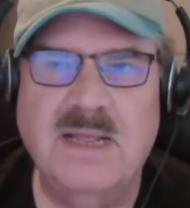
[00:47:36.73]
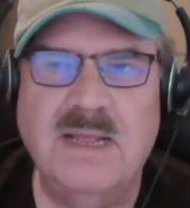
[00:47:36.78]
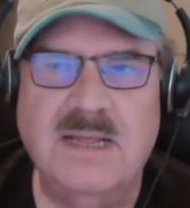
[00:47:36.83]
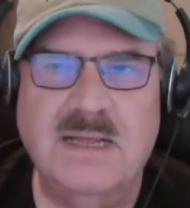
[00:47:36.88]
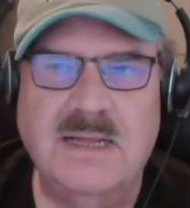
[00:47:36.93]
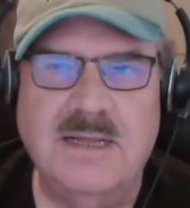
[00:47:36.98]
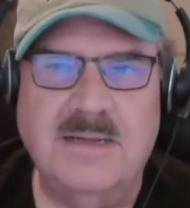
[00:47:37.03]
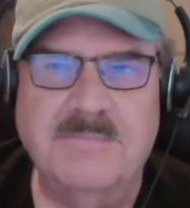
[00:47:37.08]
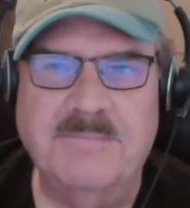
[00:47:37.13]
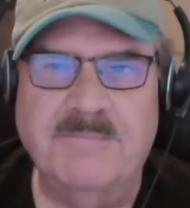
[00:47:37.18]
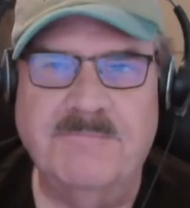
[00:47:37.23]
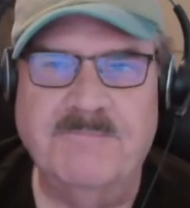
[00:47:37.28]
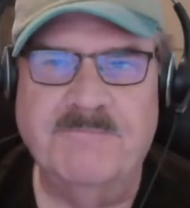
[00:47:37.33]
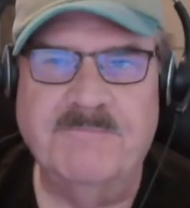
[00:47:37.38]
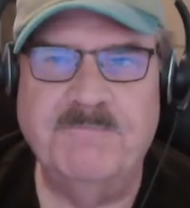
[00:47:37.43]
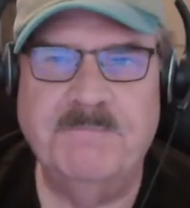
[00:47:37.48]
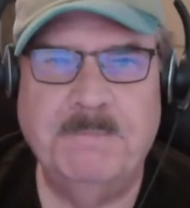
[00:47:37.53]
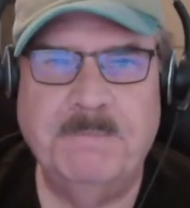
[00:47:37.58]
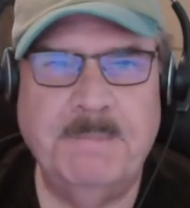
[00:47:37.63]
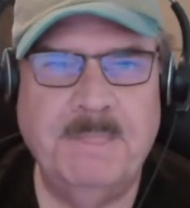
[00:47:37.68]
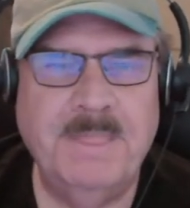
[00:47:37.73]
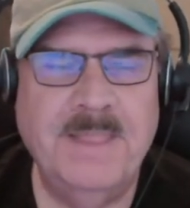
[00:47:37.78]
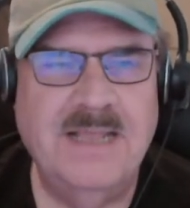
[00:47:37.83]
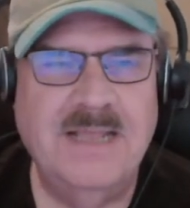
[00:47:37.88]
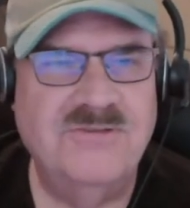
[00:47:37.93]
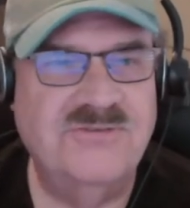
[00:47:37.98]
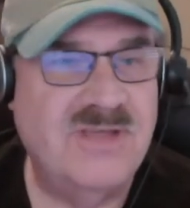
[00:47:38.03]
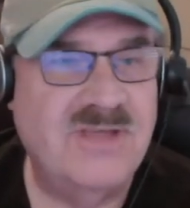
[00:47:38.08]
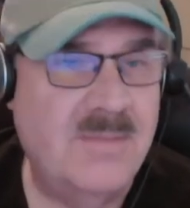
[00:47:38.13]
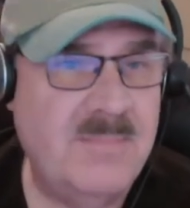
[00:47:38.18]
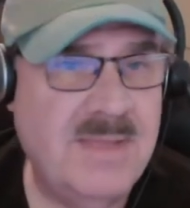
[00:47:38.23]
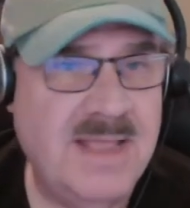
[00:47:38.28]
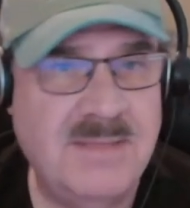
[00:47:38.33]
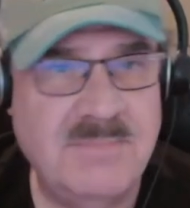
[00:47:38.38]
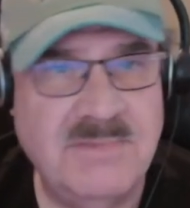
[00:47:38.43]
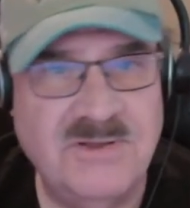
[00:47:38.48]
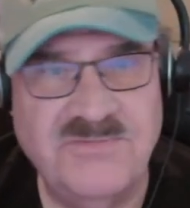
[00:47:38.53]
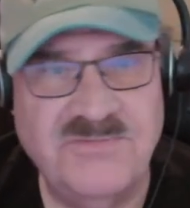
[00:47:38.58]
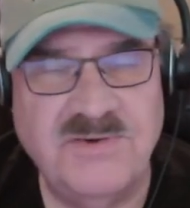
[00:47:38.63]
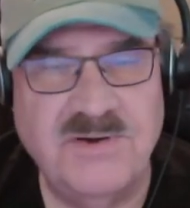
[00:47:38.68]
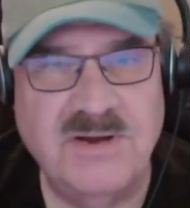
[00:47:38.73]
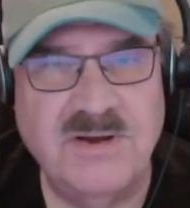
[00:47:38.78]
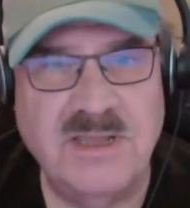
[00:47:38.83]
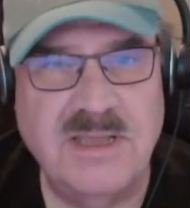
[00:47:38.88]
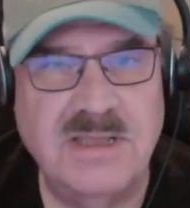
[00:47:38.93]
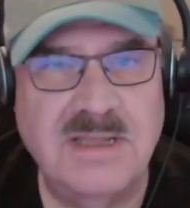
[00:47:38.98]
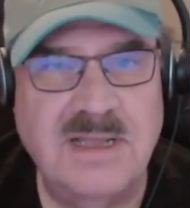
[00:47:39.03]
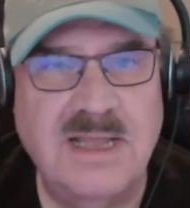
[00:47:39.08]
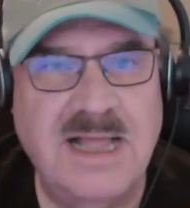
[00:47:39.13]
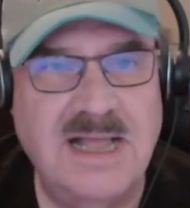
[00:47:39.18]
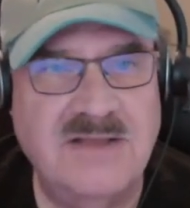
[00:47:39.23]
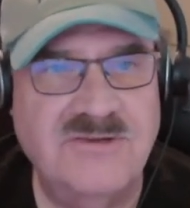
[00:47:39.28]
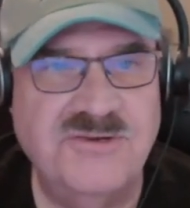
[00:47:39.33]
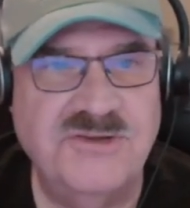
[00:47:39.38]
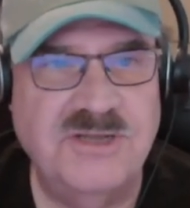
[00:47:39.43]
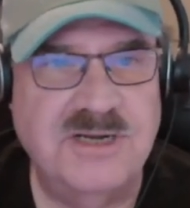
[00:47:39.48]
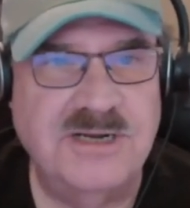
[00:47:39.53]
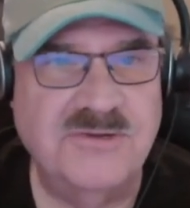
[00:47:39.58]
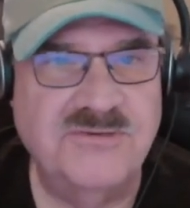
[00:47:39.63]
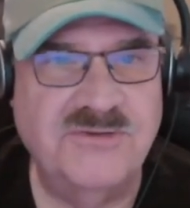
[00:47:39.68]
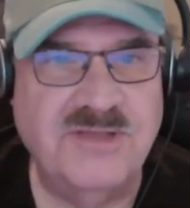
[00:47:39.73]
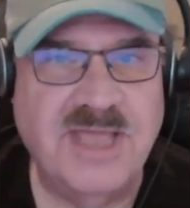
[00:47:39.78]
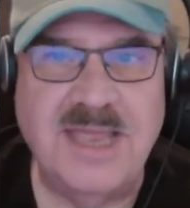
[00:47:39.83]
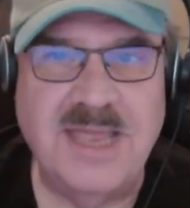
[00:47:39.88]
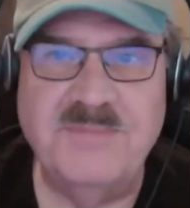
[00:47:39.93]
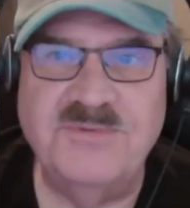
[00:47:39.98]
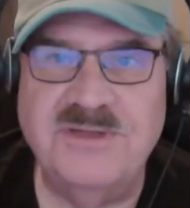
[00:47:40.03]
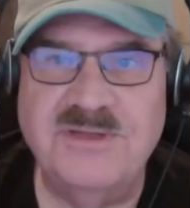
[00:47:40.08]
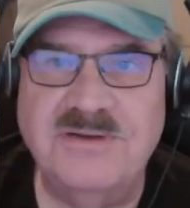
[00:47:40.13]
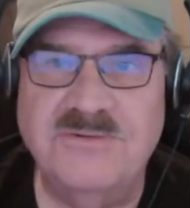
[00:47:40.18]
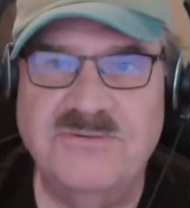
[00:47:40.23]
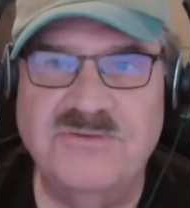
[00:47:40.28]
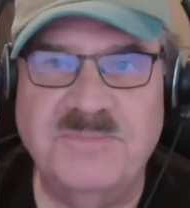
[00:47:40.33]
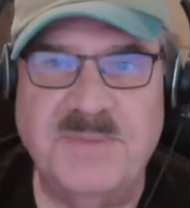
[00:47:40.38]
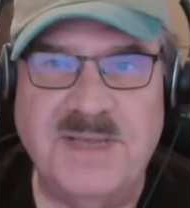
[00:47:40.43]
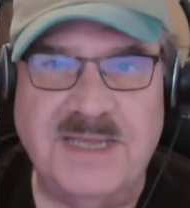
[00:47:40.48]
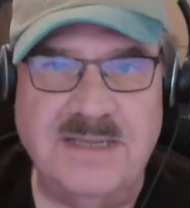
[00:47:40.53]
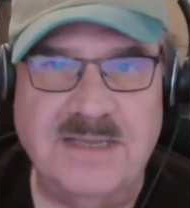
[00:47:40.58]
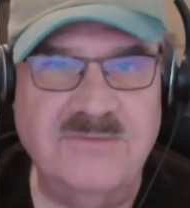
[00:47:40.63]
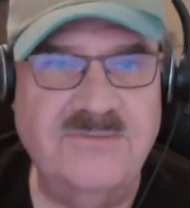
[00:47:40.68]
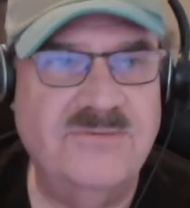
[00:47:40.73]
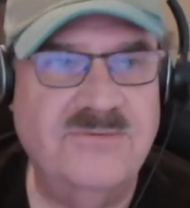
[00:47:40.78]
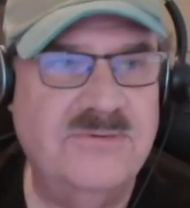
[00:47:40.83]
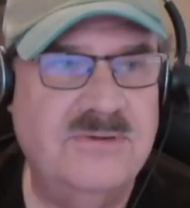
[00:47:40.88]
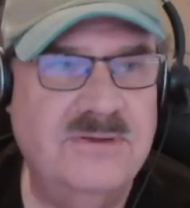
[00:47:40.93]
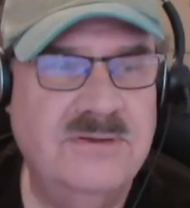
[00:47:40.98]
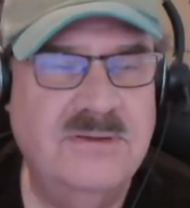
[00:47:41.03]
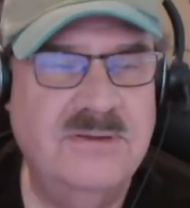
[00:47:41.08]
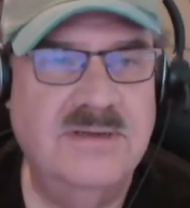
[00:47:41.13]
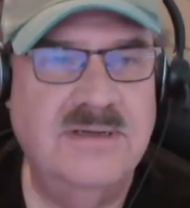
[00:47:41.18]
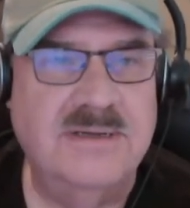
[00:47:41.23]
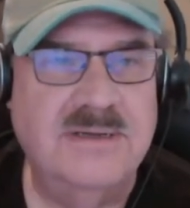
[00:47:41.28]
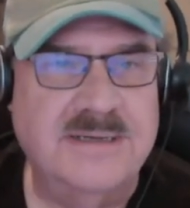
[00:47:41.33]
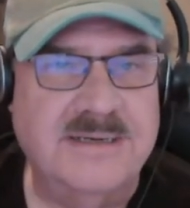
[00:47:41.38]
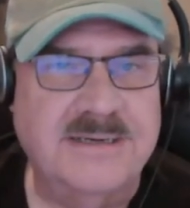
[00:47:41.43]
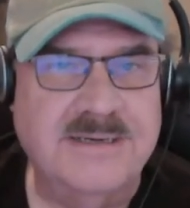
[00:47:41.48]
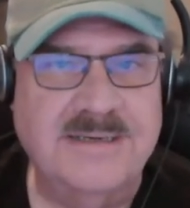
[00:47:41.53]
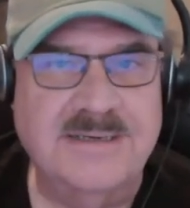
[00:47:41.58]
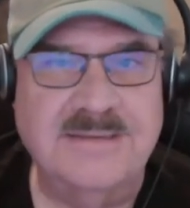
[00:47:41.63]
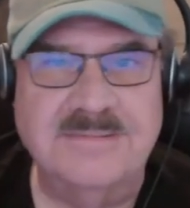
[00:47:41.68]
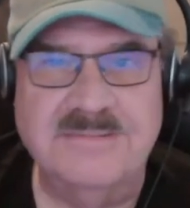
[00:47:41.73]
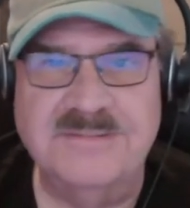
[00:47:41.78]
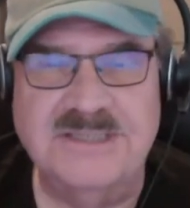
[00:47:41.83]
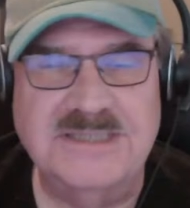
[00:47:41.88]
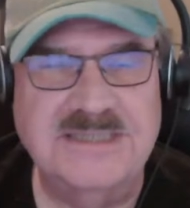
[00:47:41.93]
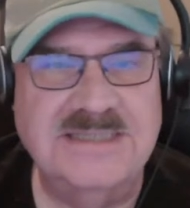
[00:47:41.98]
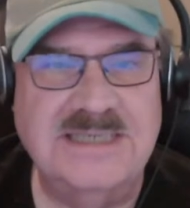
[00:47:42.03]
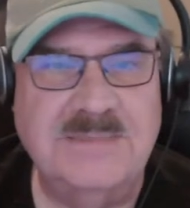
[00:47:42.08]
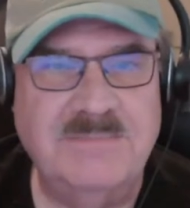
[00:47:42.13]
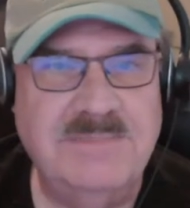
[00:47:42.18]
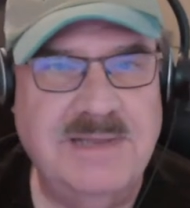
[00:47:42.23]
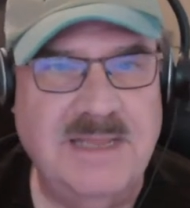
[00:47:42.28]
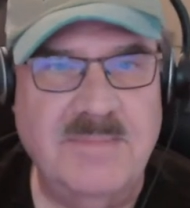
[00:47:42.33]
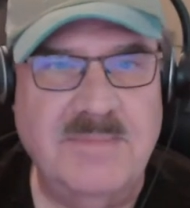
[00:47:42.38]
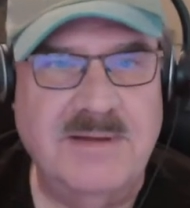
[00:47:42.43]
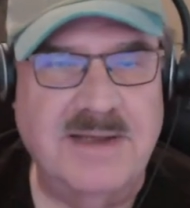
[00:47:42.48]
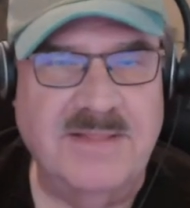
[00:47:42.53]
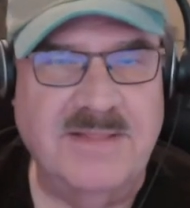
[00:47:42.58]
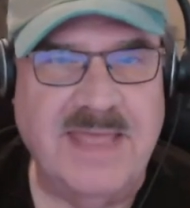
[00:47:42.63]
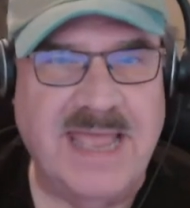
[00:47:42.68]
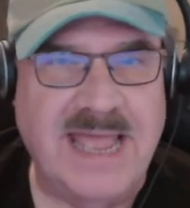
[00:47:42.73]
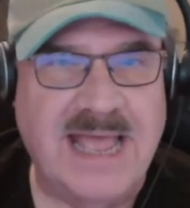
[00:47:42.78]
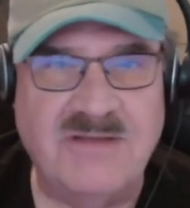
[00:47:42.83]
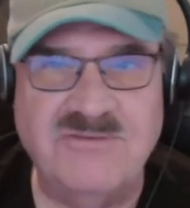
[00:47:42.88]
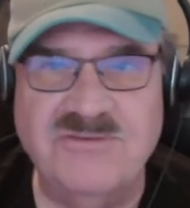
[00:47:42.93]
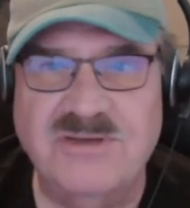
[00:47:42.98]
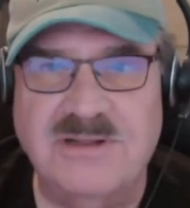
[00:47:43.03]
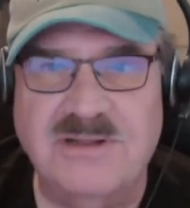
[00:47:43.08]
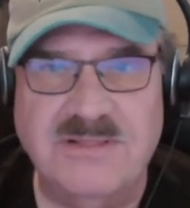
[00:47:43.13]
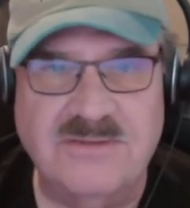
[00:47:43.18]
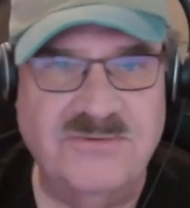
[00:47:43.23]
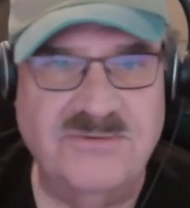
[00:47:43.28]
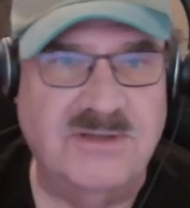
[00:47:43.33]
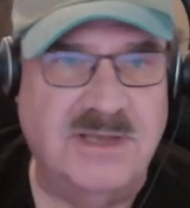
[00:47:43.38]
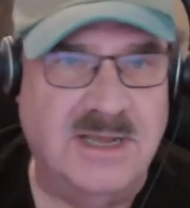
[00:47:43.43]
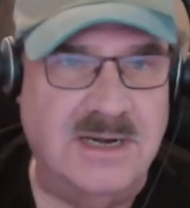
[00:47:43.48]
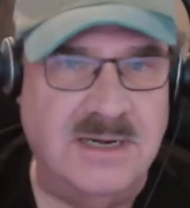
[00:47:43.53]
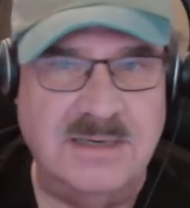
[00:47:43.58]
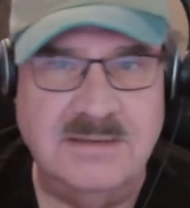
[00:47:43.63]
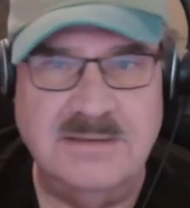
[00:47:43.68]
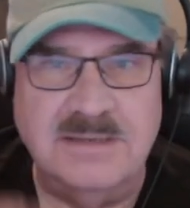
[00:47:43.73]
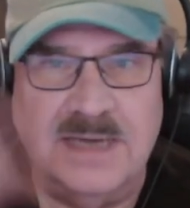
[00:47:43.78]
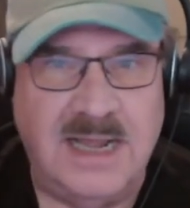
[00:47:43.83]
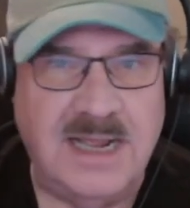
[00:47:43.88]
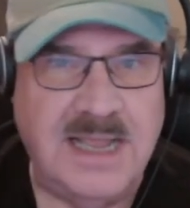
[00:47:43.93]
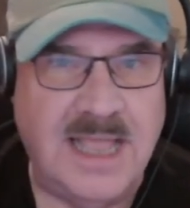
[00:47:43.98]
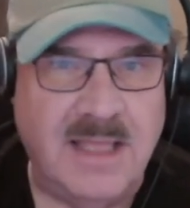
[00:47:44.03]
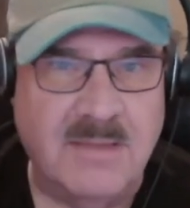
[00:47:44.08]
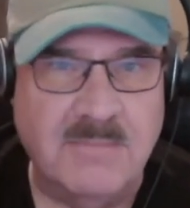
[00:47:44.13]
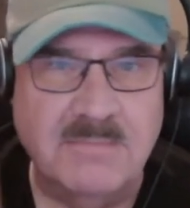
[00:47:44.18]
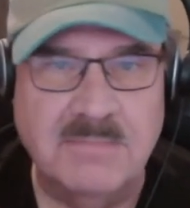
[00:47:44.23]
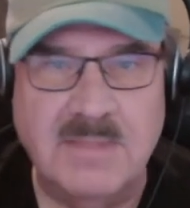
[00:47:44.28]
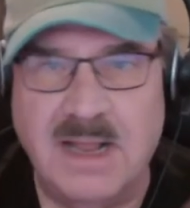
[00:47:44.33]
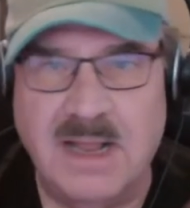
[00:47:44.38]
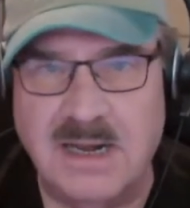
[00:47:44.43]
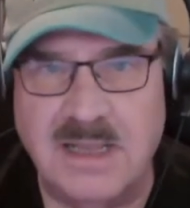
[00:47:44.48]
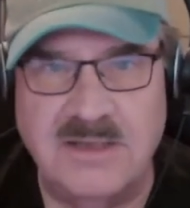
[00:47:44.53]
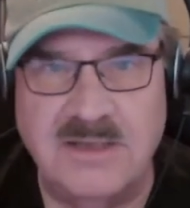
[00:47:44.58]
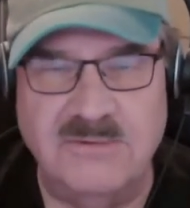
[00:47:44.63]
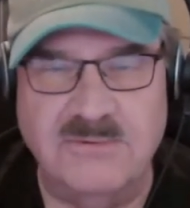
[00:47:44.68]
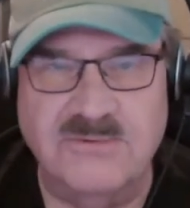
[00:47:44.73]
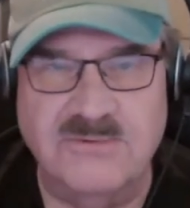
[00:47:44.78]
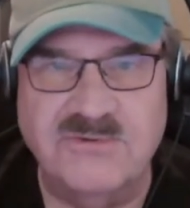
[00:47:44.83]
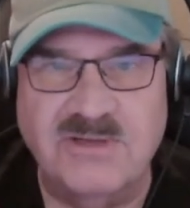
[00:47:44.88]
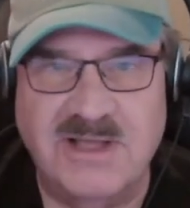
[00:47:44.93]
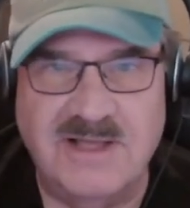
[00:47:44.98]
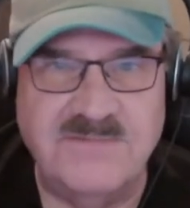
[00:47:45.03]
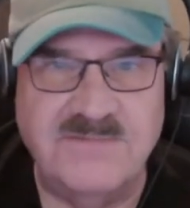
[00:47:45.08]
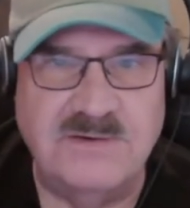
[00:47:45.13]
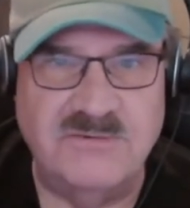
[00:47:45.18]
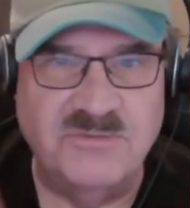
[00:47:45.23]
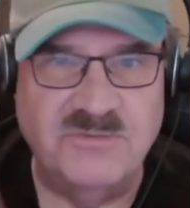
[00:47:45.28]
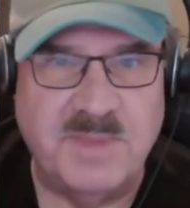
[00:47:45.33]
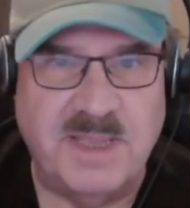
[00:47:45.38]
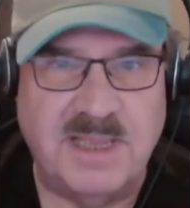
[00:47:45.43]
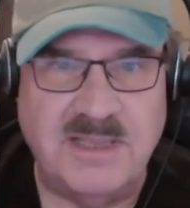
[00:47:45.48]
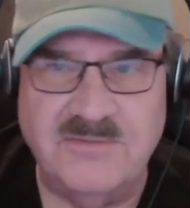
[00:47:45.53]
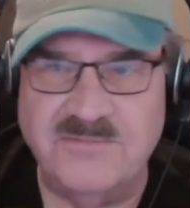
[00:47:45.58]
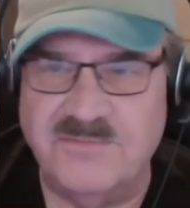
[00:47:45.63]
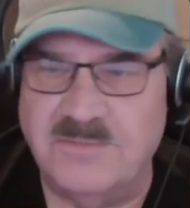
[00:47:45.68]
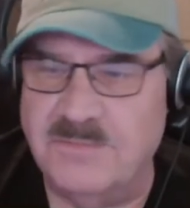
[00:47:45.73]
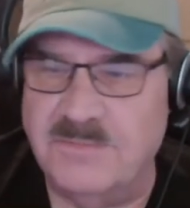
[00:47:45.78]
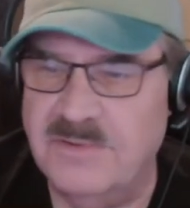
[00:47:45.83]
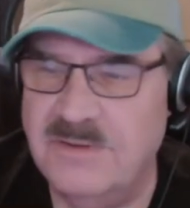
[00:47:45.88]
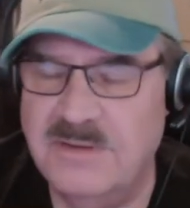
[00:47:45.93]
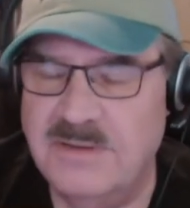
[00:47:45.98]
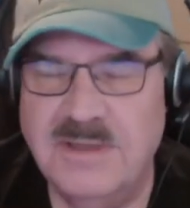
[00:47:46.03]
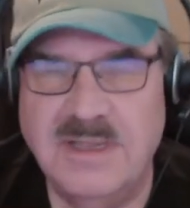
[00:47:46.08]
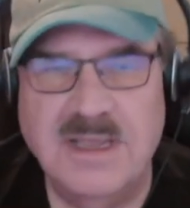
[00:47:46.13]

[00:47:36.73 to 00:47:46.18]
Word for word: Um, some atmospheric oxygen escapes into space uh, just simply by the action of the sun knocking molecules off into space from